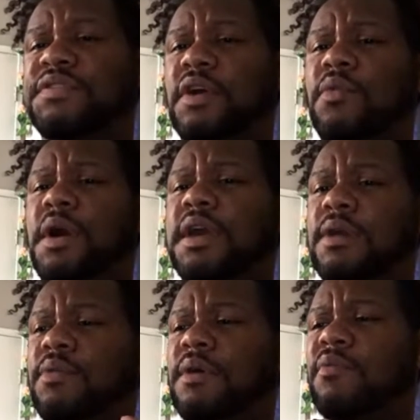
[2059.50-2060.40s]
So what
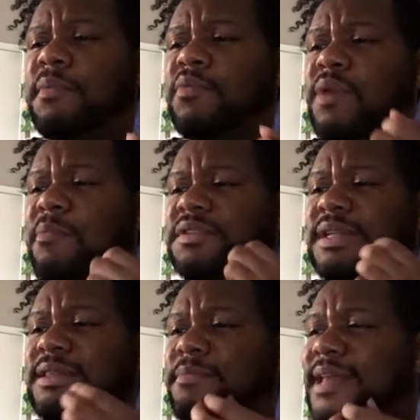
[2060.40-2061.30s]
would
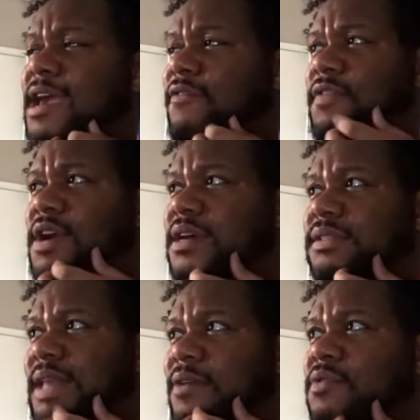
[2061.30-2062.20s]
represent the blade for
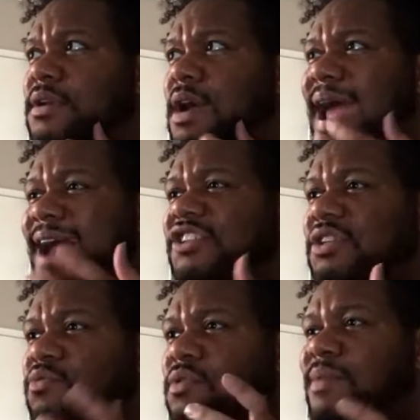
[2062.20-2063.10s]
us? Like what
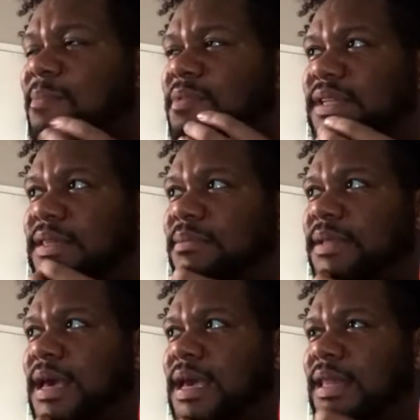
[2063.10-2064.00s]
action would represent the
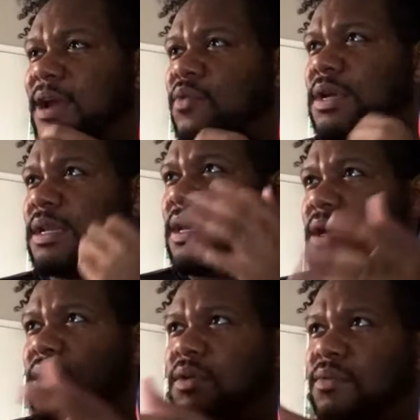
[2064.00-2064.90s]
blade? Like what
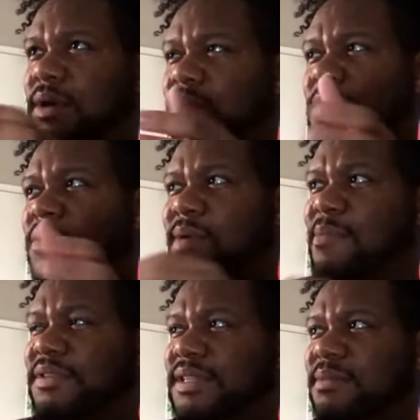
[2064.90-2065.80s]
would
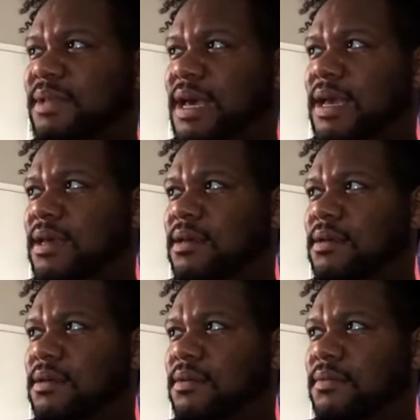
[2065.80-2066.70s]
represent the blade?
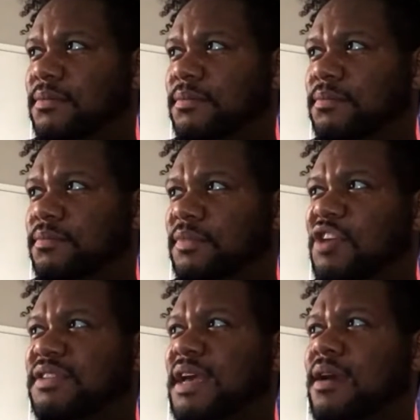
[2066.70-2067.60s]

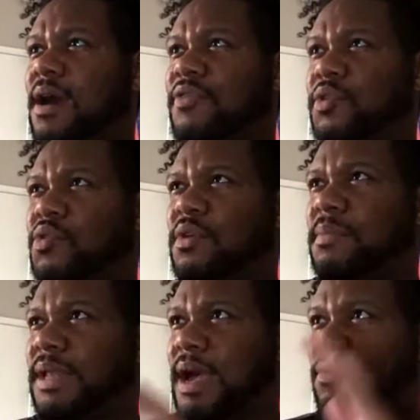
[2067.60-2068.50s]
No, you're saying cut through
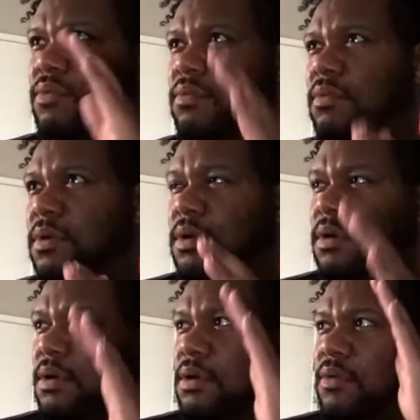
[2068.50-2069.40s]
it, but like
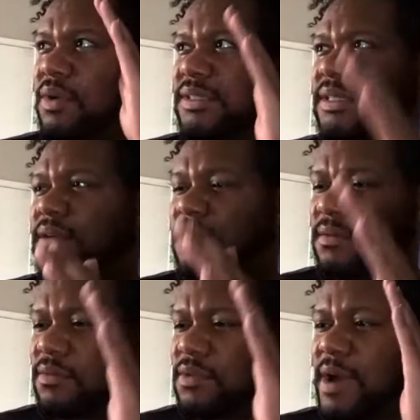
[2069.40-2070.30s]
what
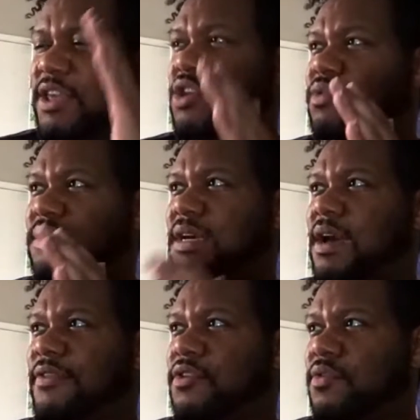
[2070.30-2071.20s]
do I use to
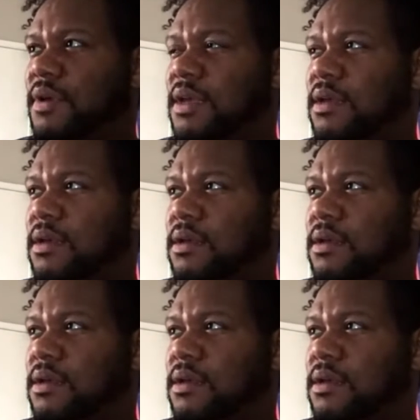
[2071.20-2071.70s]
cut through it?